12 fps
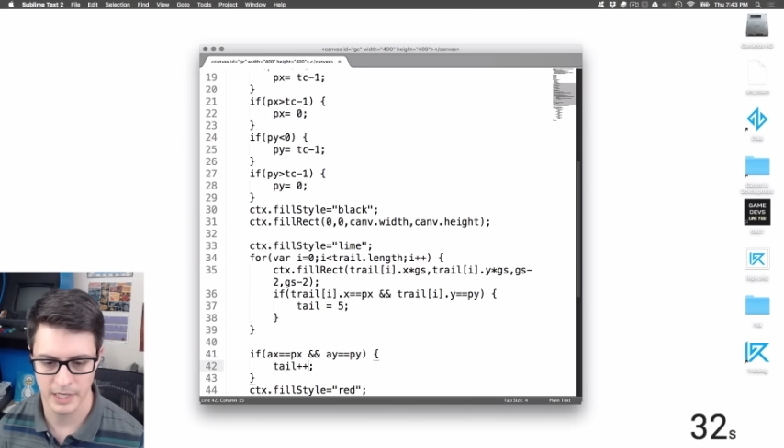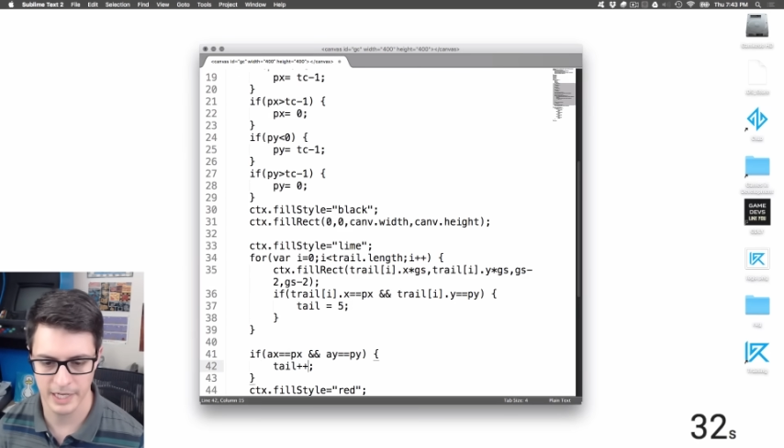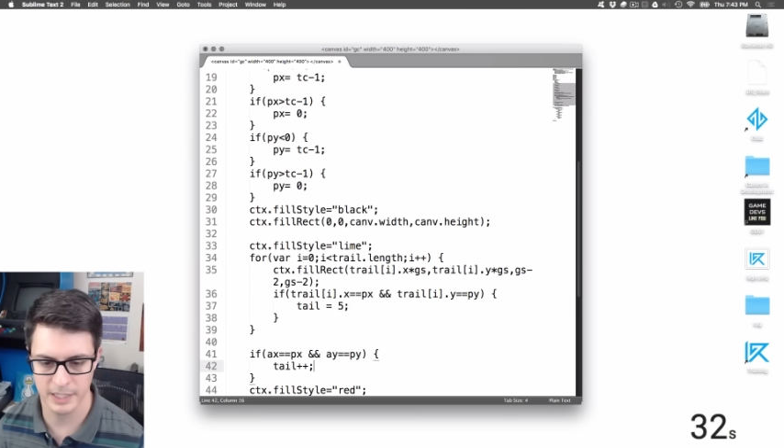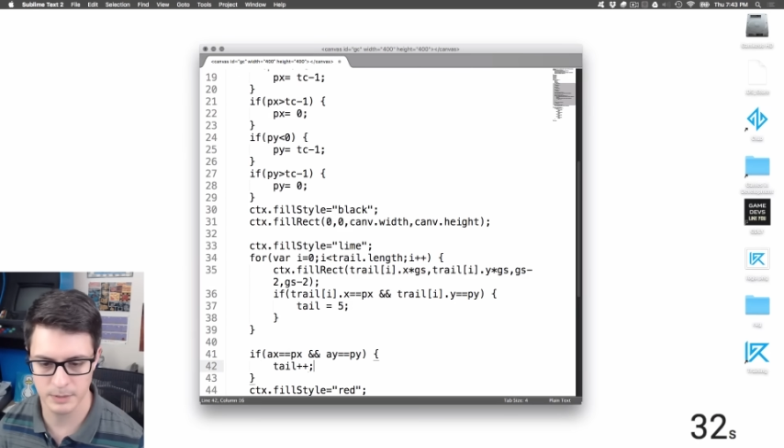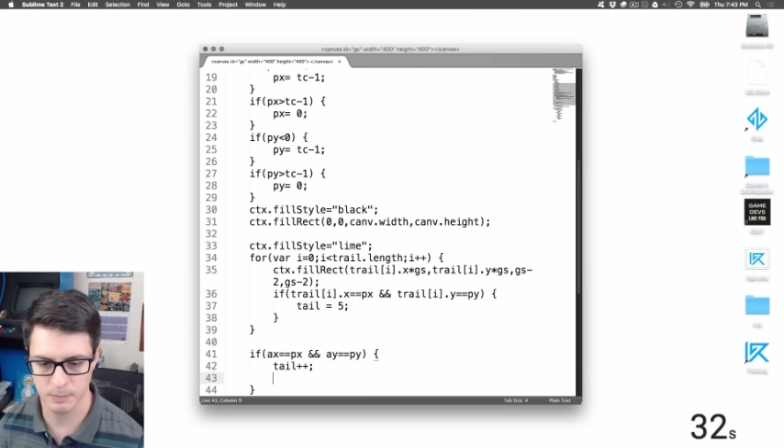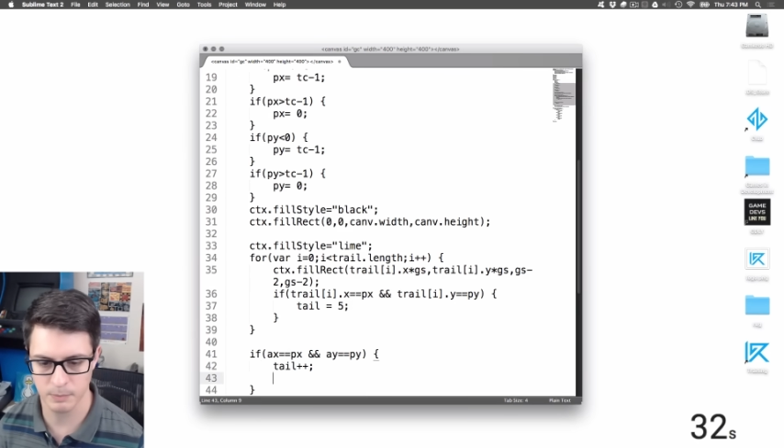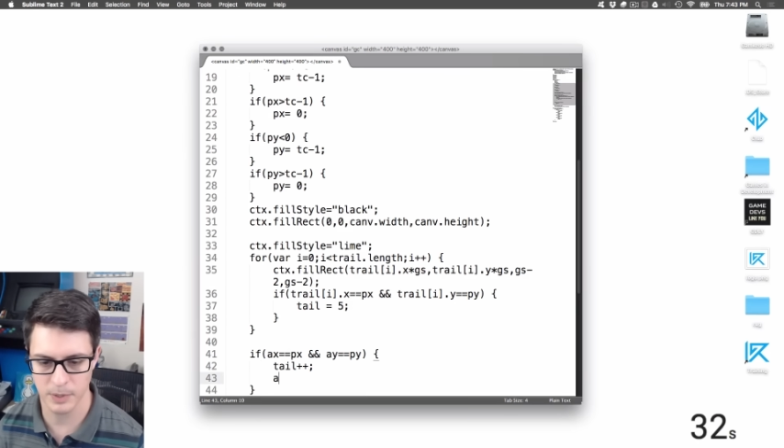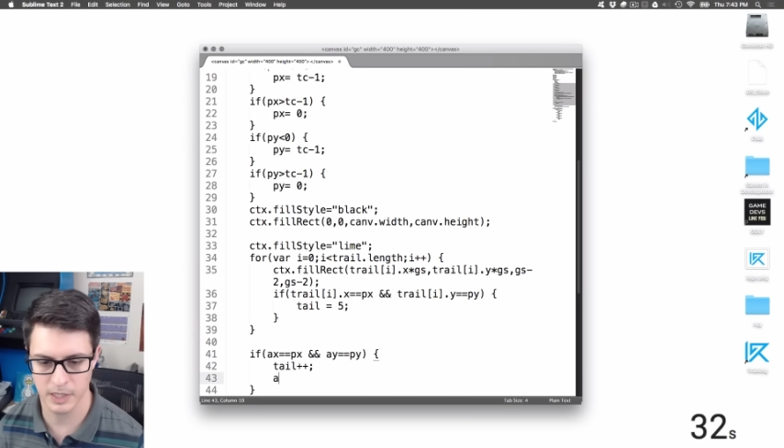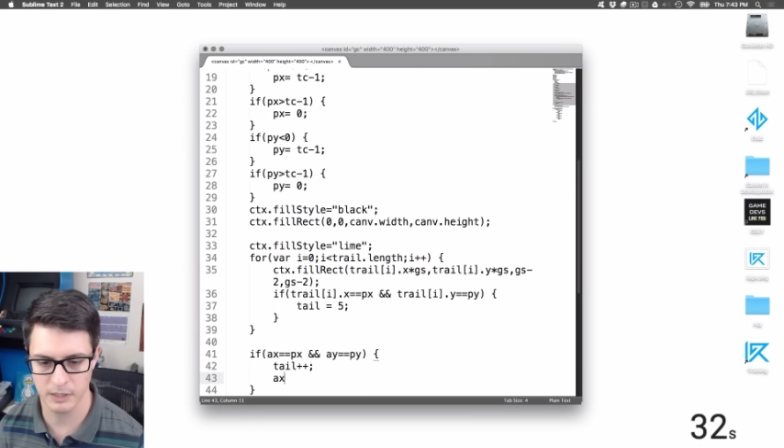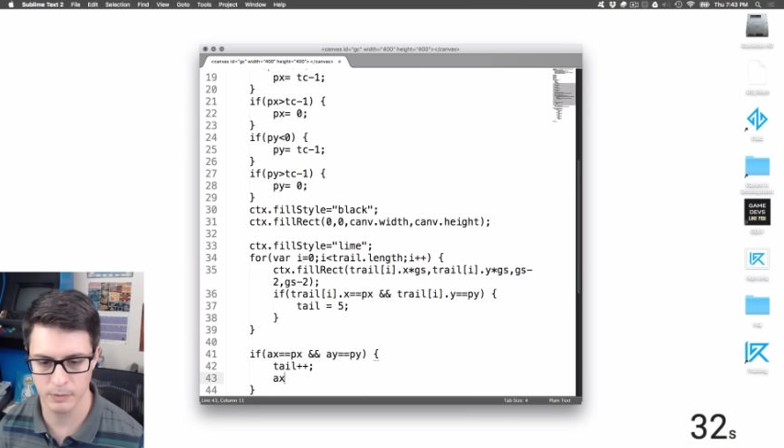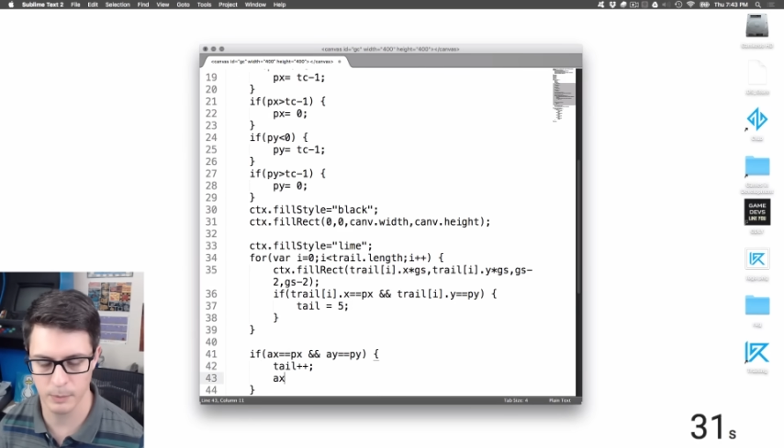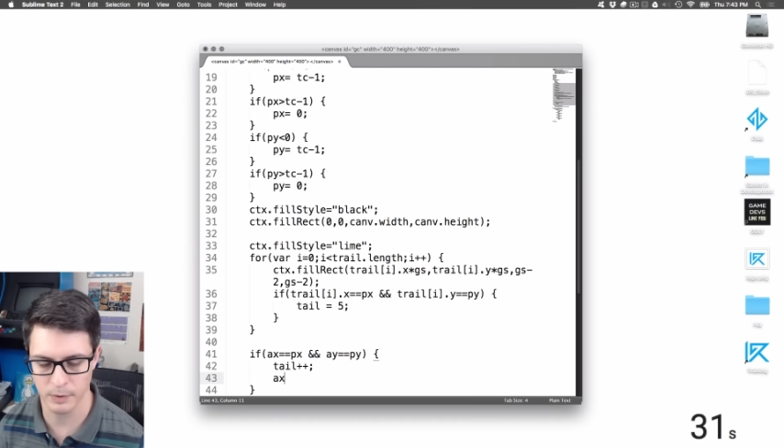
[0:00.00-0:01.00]
And as part
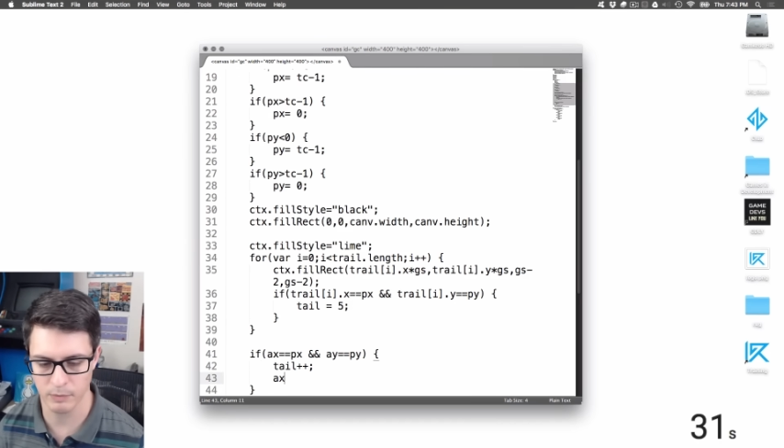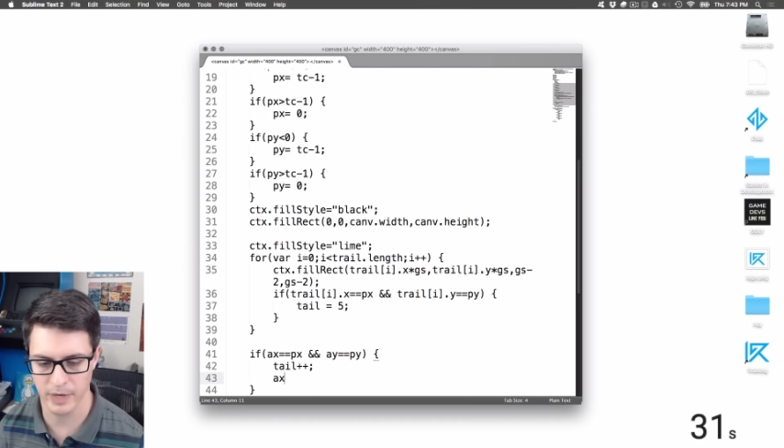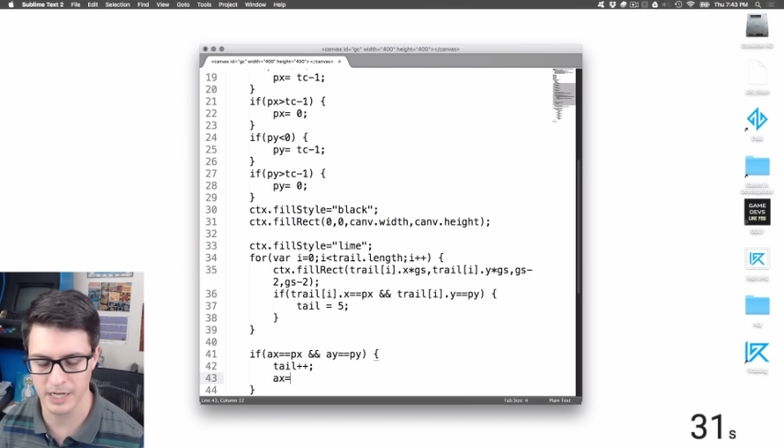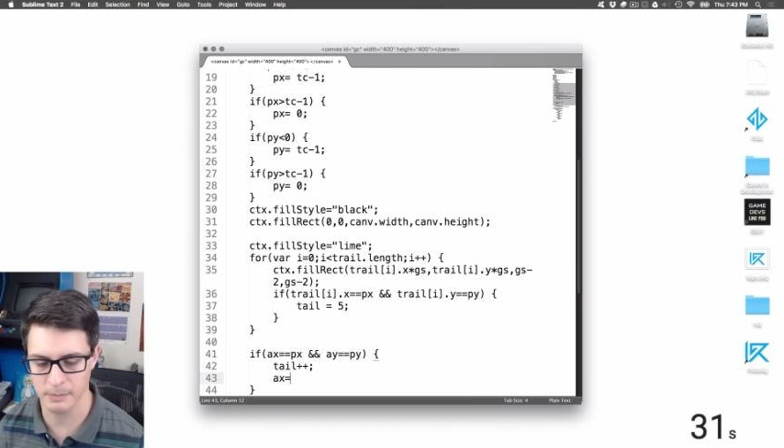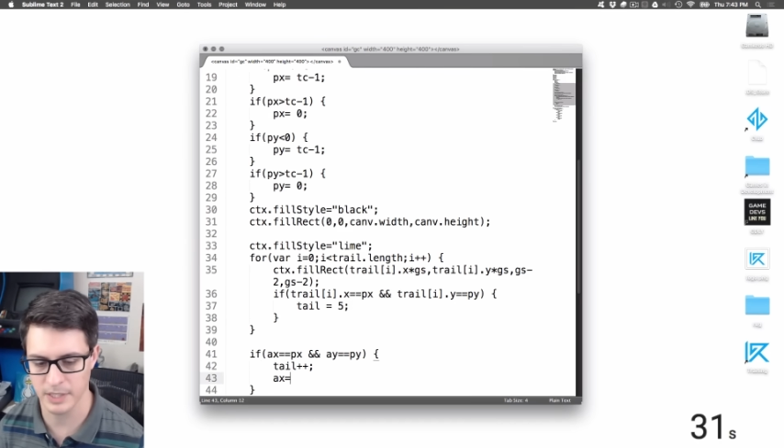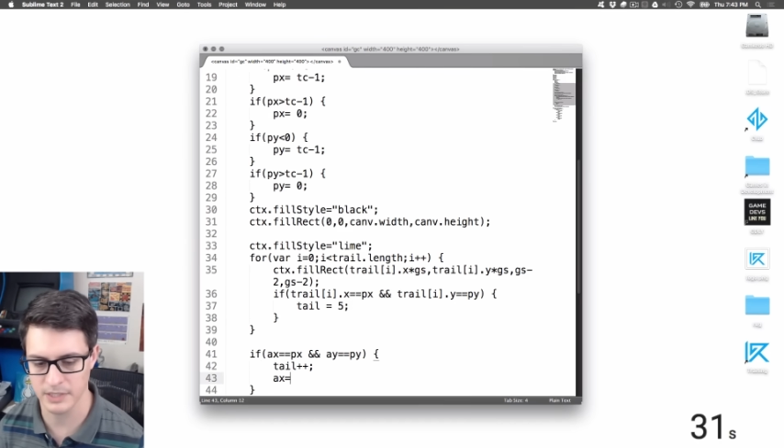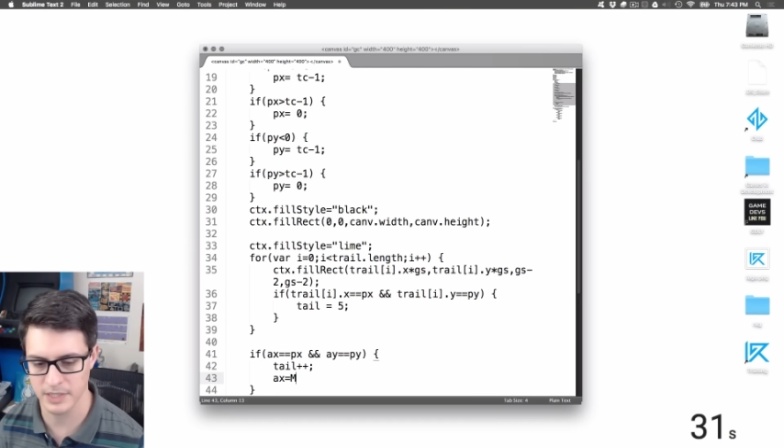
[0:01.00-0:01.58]
of the two, we want to randomize